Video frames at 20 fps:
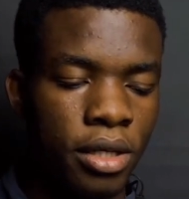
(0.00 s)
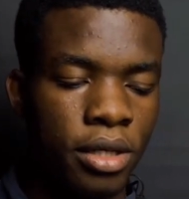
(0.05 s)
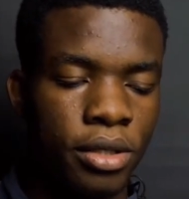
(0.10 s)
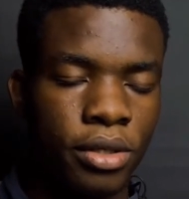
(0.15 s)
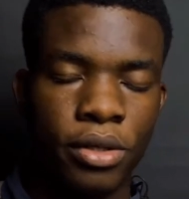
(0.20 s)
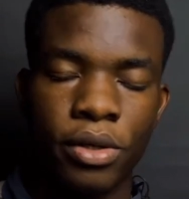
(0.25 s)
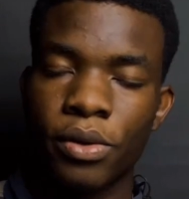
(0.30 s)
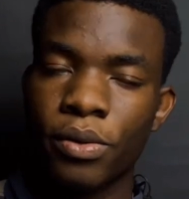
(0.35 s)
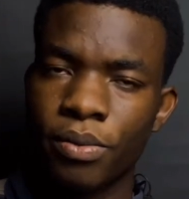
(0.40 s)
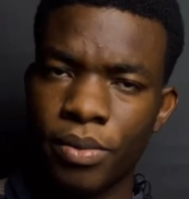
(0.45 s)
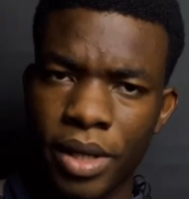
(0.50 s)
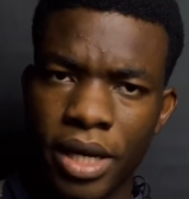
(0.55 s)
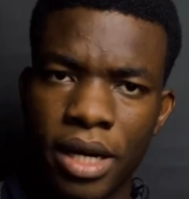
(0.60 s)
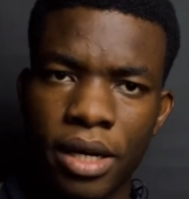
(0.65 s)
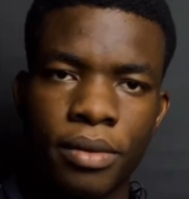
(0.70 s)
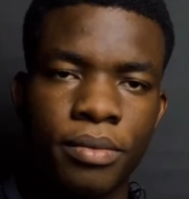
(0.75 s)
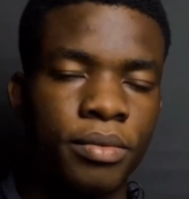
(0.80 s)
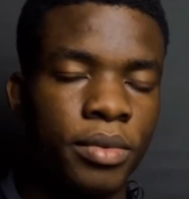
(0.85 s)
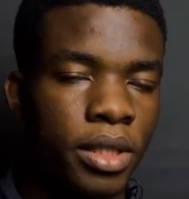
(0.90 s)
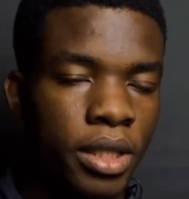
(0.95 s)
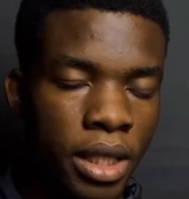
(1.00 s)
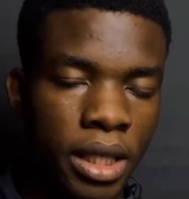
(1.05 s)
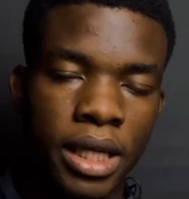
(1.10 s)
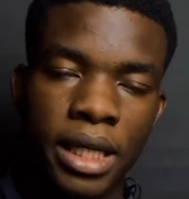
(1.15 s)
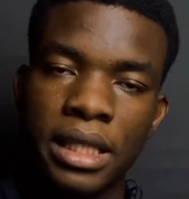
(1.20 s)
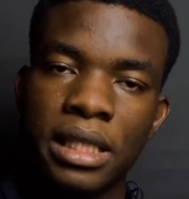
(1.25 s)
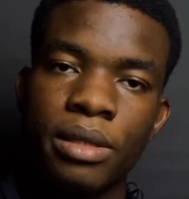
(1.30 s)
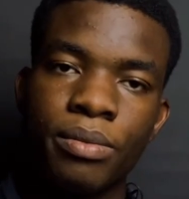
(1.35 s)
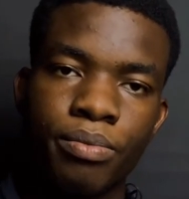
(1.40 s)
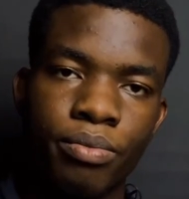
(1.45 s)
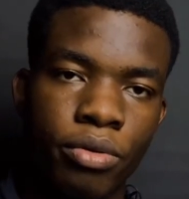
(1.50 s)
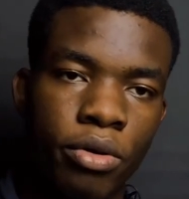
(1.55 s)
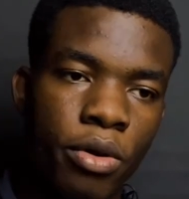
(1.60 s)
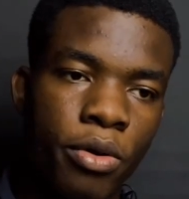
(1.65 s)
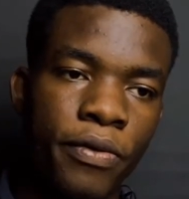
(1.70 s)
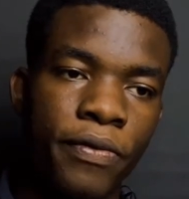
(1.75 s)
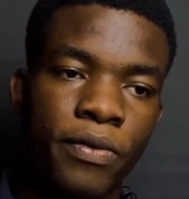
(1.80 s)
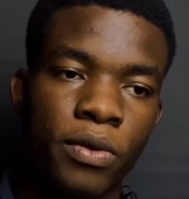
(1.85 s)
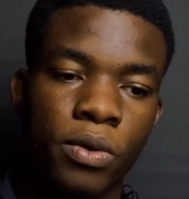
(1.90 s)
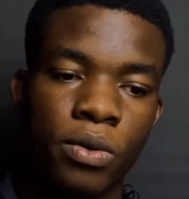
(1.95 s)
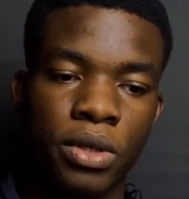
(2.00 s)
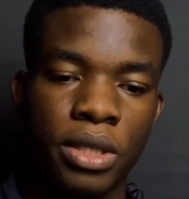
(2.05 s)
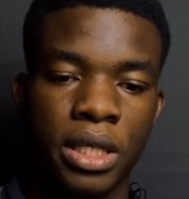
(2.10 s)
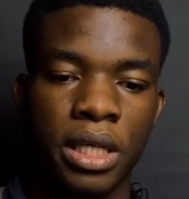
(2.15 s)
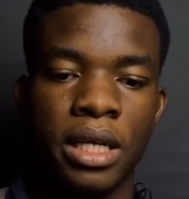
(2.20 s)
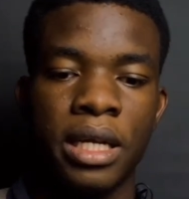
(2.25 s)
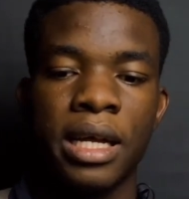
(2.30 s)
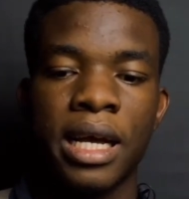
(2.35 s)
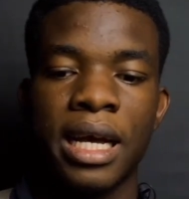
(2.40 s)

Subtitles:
So yeah, the 19 Pro 4G